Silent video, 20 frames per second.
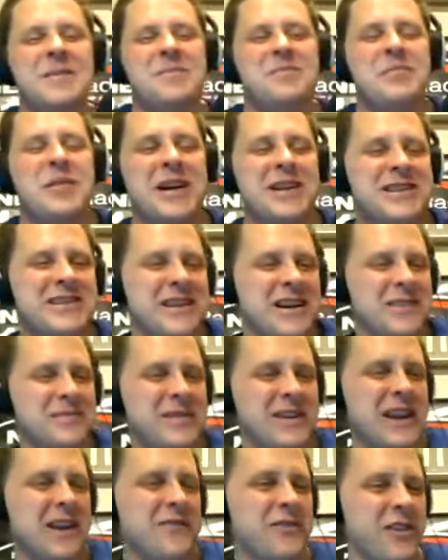But uh,
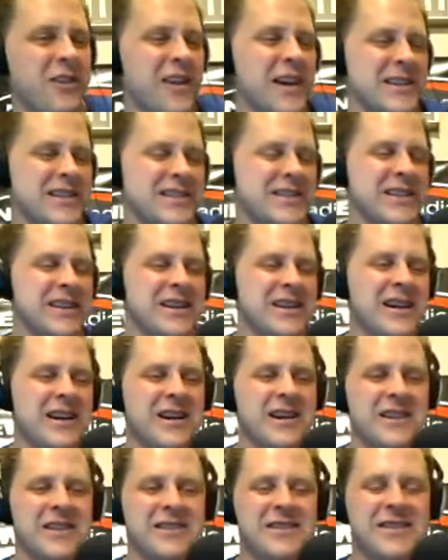but nevertheless, the
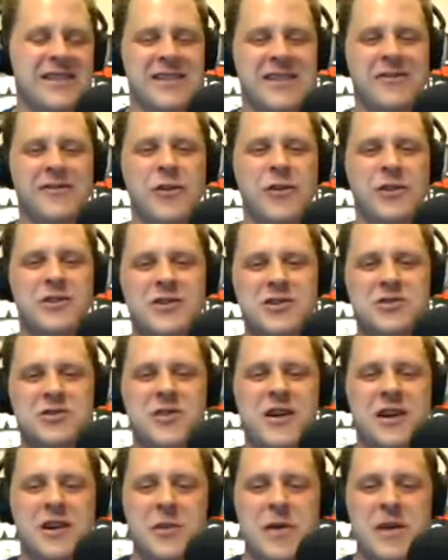uh, the the folks at
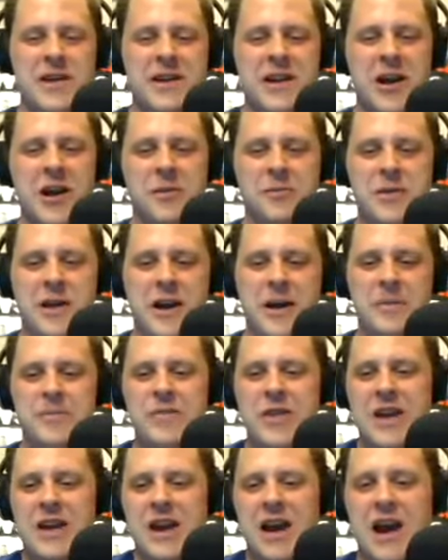Schrock are ready to help you out.
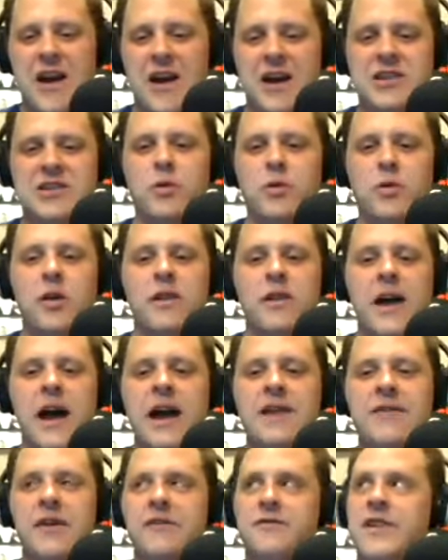All right, so we're
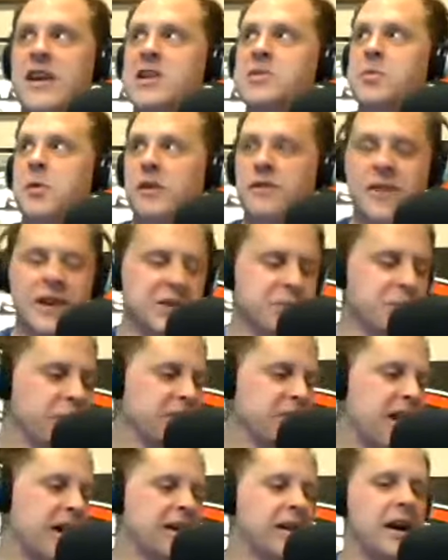alive on Facebook,
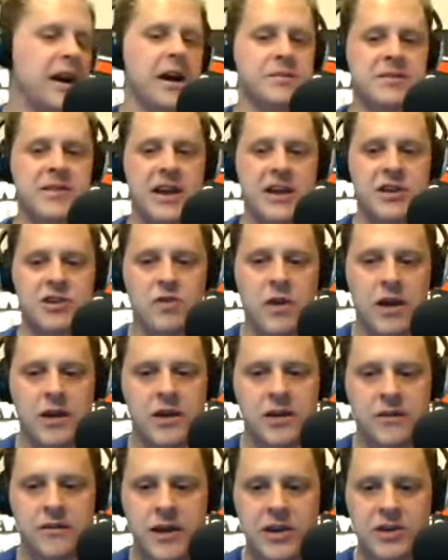facebook.com slash Schrock
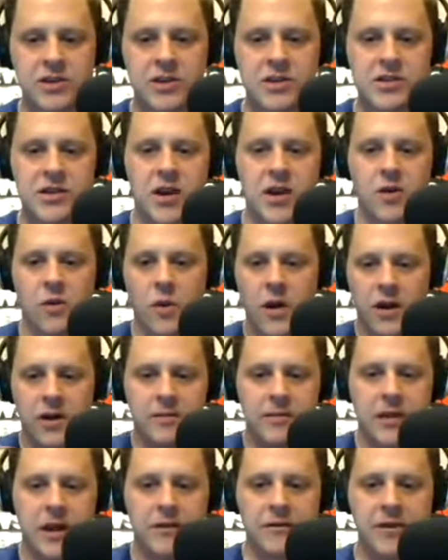Innovations.
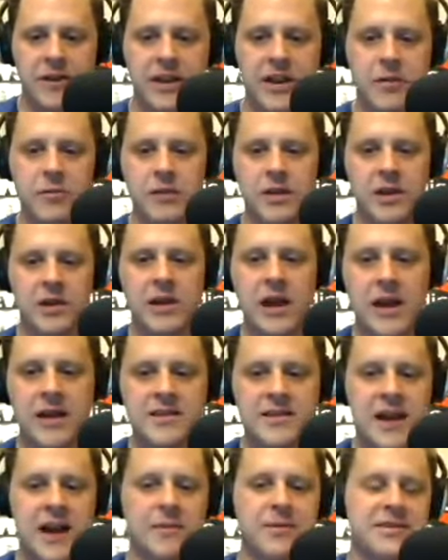Welcome, lovely Kimberly. Hi,
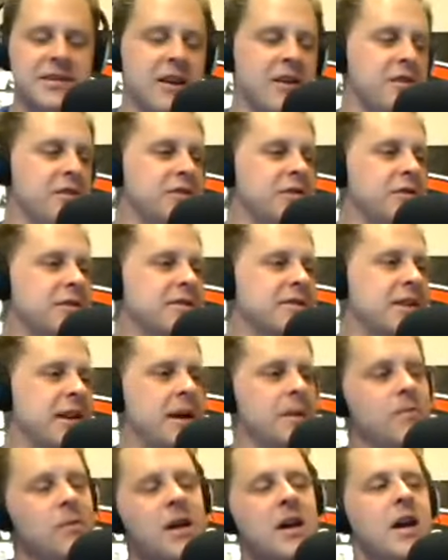Thomas. How are you doing
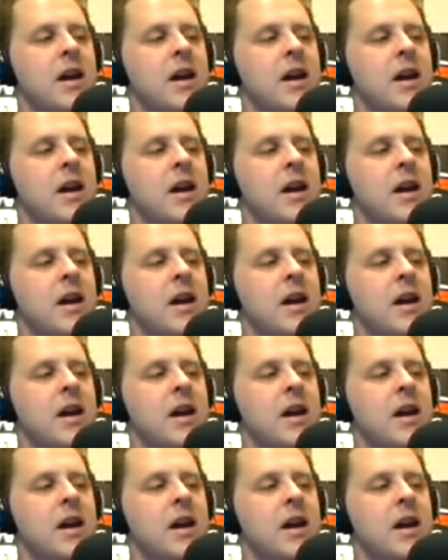today?